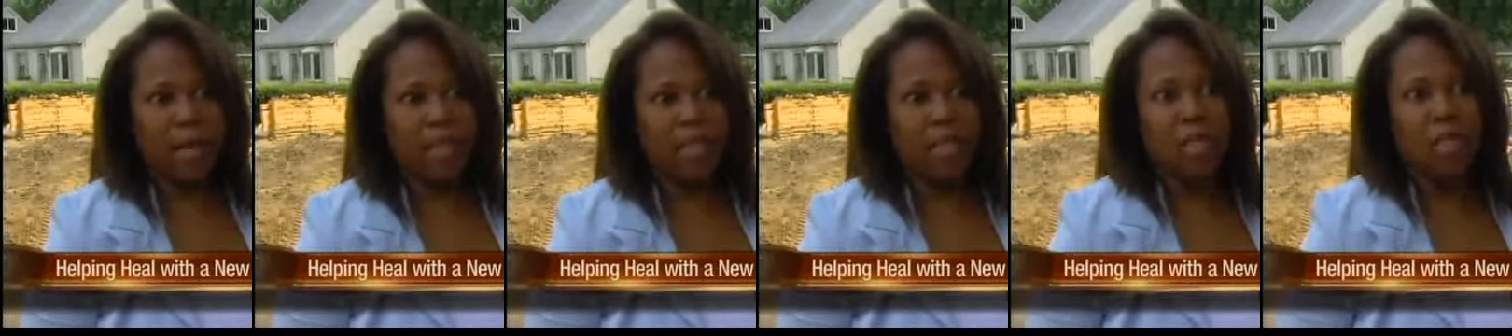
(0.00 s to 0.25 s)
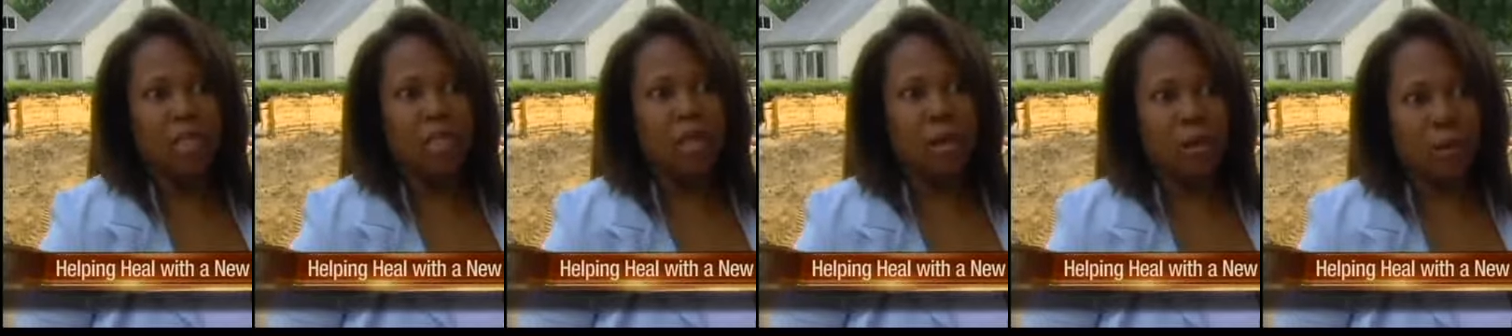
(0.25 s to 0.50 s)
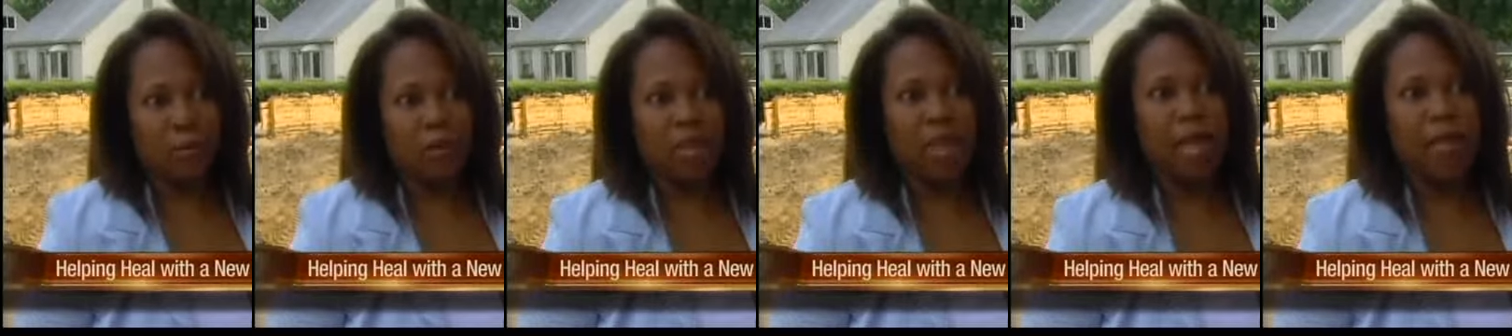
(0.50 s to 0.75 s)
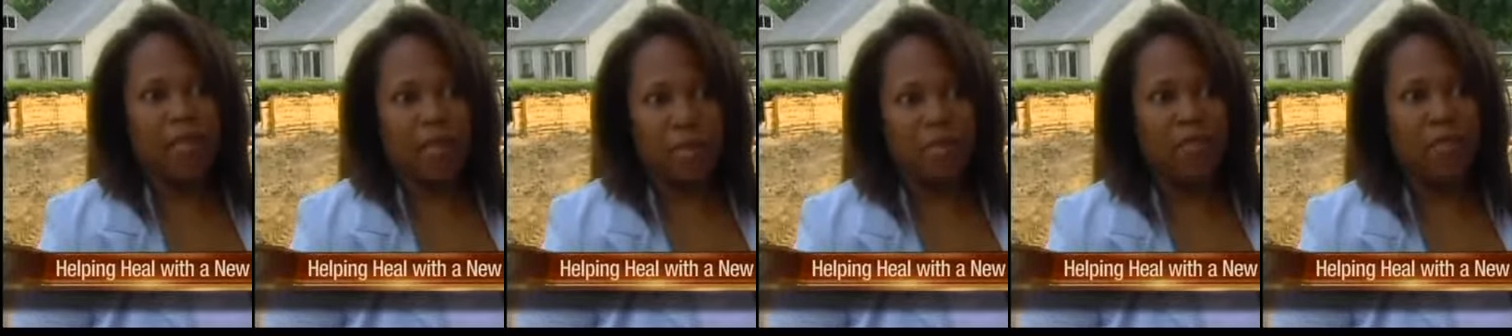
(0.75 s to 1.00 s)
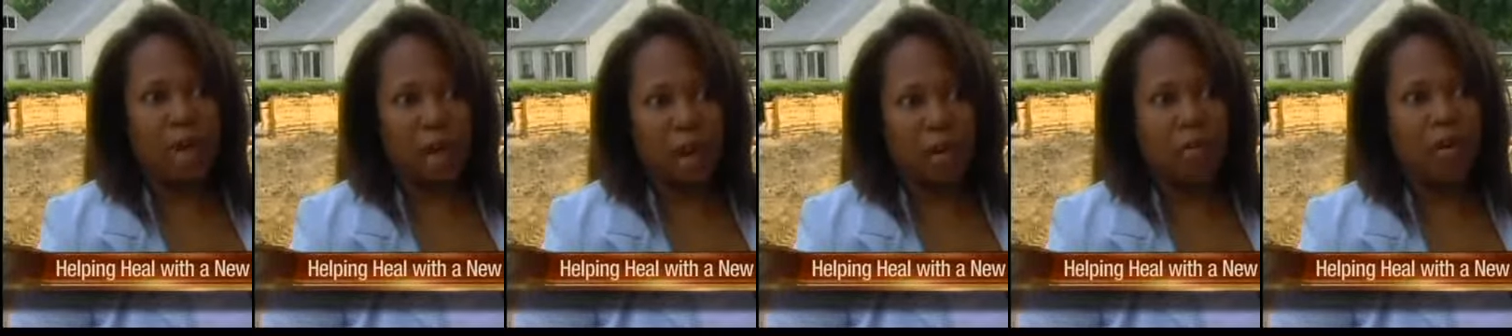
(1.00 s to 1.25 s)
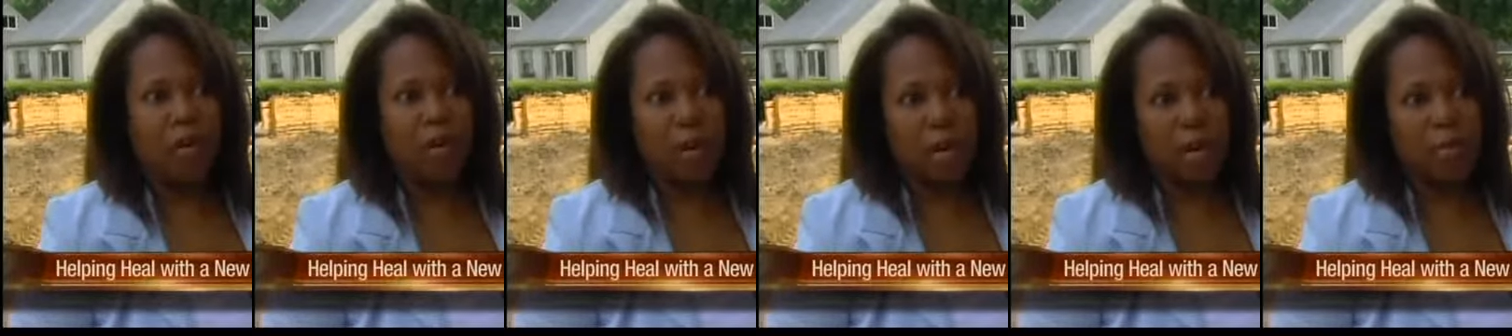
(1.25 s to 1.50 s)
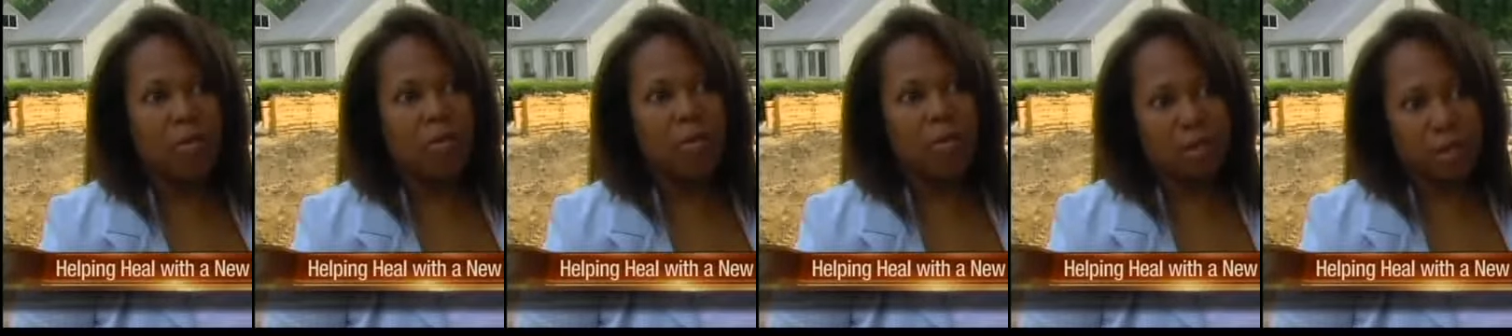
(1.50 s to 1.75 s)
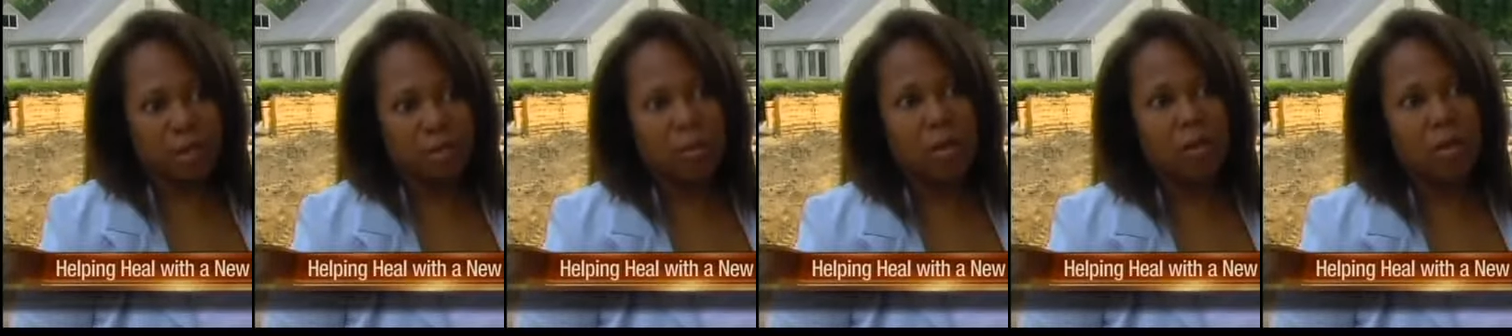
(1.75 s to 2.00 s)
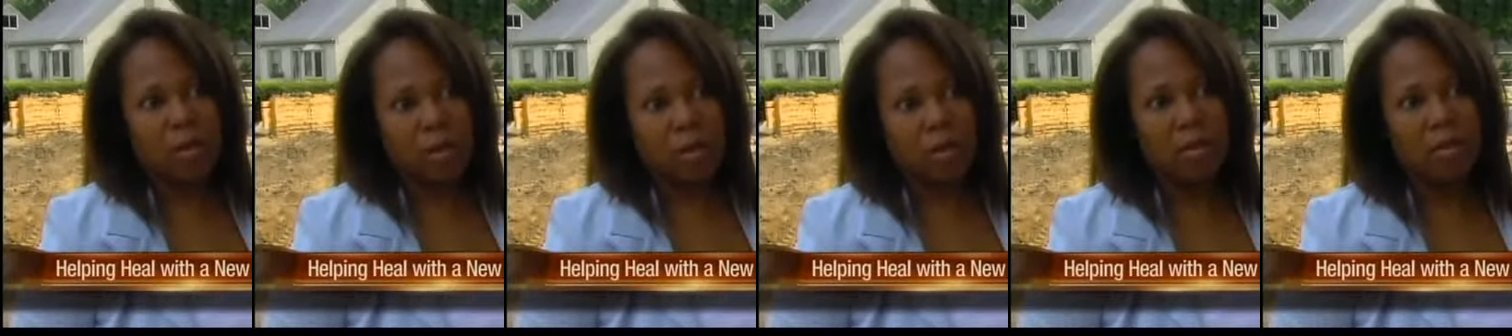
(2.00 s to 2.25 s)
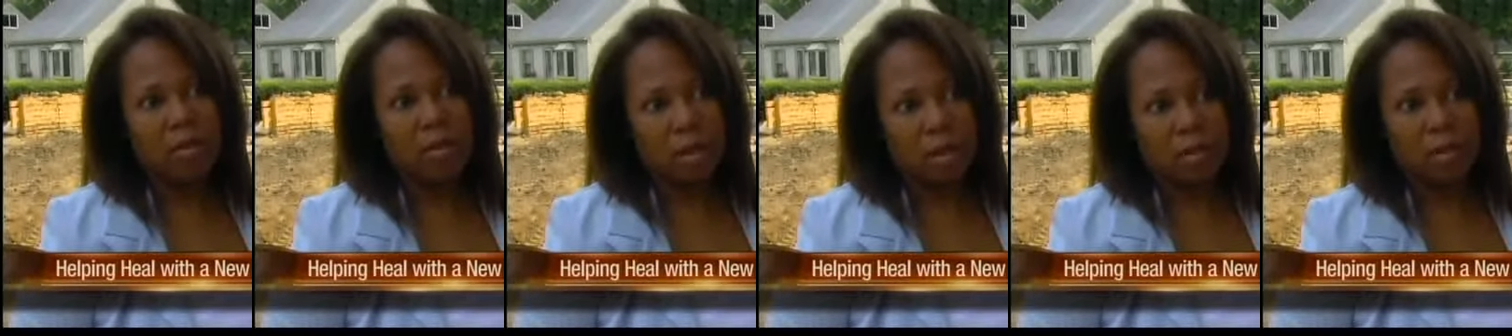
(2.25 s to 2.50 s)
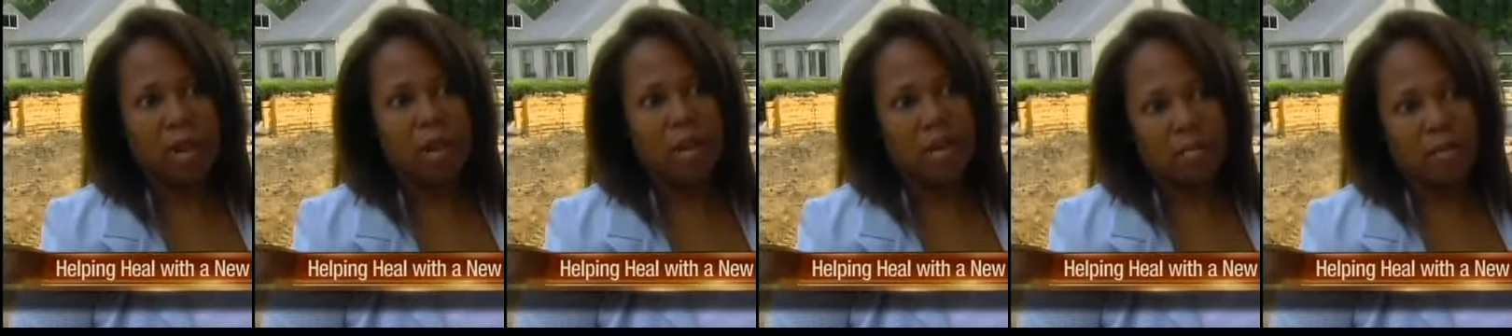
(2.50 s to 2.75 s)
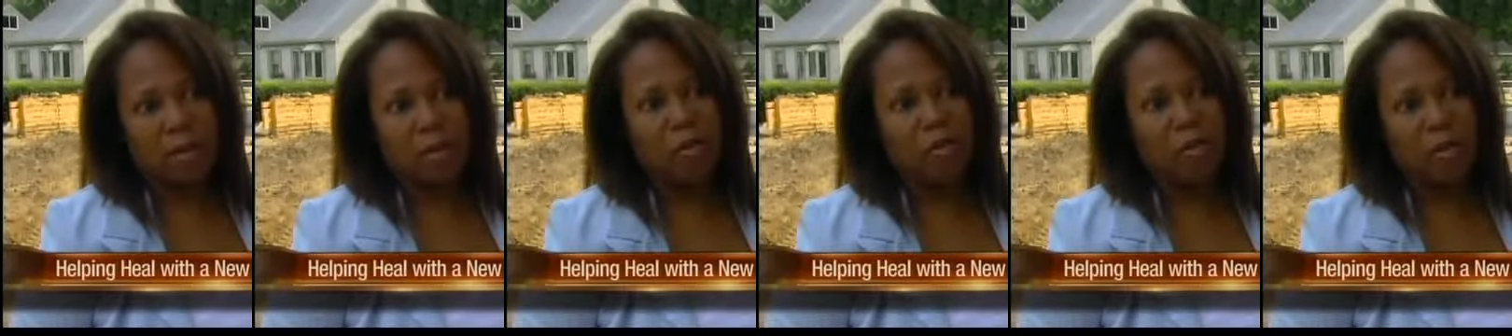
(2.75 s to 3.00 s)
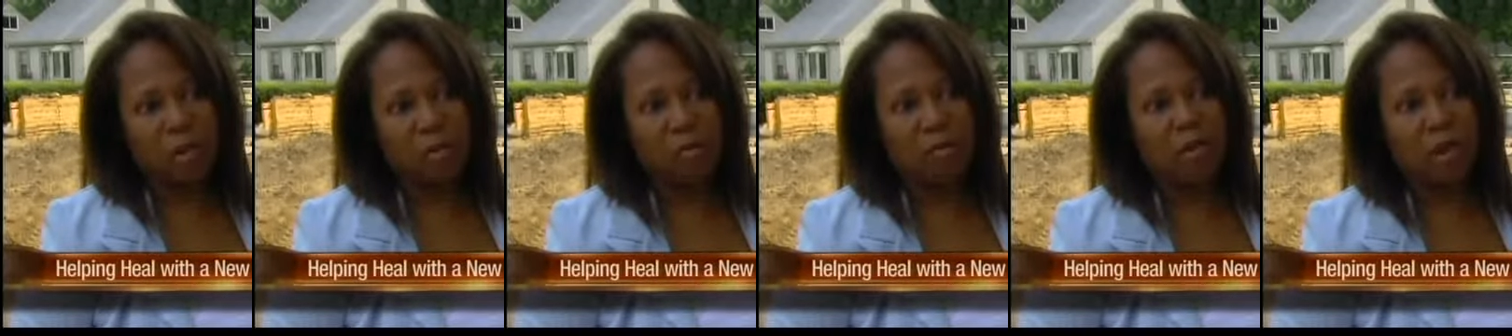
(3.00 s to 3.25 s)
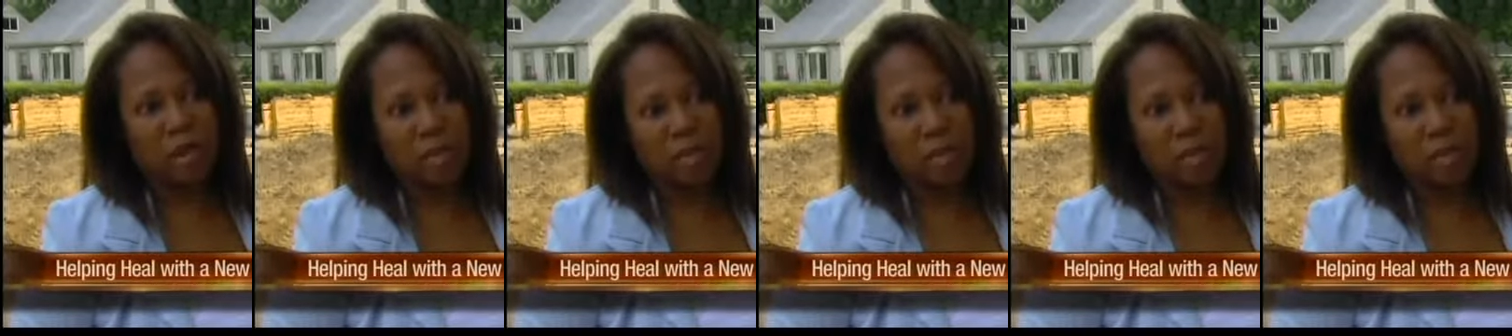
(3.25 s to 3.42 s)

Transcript: didn't know that the following day was the one year anniversary of her